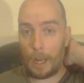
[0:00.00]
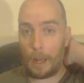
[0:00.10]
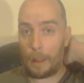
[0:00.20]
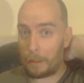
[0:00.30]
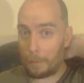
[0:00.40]

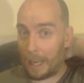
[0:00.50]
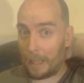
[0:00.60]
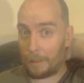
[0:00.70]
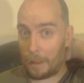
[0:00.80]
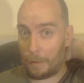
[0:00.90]
There's
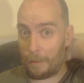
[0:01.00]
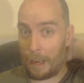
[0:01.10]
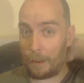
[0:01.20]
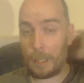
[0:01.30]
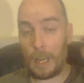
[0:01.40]
plenty of them
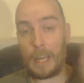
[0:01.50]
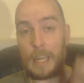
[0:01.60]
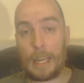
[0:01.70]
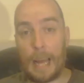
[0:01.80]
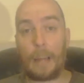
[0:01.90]
around.
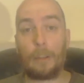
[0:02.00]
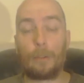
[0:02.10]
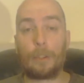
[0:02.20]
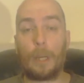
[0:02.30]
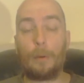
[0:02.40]
You
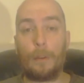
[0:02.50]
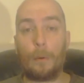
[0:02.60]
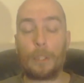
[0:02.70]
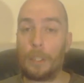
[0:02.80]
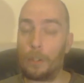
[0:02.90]
can also,
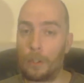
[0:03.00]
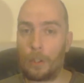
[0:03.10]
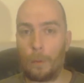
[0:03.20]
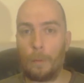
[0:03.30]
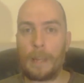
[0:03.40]
if you want, it
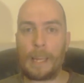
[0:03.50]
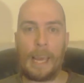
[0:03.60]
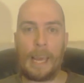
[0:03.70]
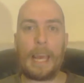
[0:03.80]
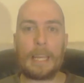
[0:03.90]
doesn't come with
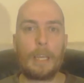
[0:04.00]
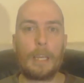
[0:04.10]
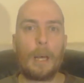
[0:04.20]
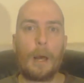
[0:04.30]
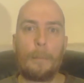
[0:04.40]
the
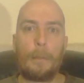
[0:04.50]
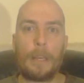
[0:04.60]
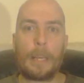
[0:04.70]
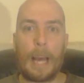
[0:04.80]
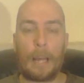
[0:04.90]
kit,
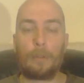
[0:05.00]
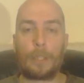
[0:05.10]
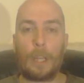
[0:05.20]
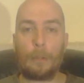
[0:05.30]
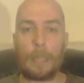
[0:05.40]
but you can
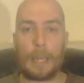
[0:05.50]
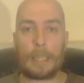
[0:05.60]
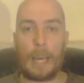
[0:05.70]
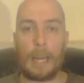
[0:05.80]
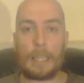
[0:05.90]
also
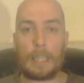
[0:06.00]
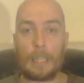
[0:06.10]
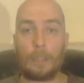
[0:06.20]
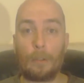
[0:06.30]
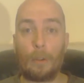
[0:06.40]
get a
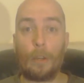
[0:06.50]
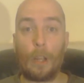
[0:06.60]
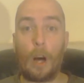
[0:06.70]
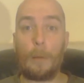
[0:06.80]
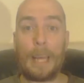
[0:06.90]
single
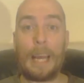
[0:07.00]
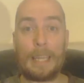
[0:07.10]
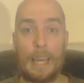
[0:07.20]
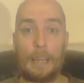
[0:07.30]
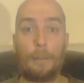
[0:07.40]
coil
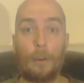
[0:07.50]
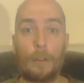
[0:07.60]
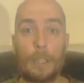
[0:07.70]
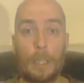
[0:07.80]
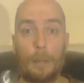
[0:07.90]
RBA deck
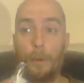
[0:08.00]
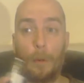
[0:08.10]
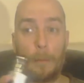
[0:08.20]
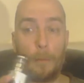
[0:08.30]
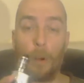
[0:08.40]
for it. So
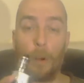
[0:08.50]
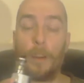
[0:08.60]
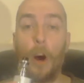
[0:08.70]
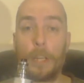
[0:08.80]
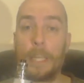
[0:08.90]
if you want it
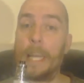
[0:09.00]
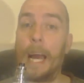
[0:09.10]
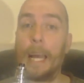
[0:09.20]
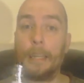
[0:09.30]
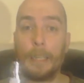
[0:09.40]
more of an
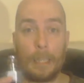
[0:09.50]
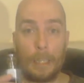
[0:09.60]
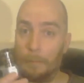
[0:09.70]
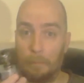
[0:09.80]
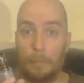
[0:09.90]
RTA,
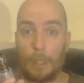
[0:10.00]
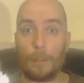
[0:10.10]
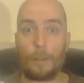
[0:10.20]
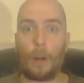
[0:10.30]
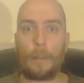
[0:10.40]

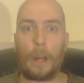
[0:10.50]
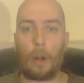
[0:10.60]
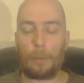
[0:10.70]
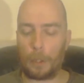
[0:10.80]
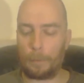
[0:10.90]
you've got
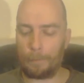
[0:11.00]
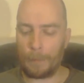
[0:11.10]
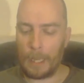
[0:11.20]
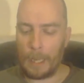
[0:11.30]
that option.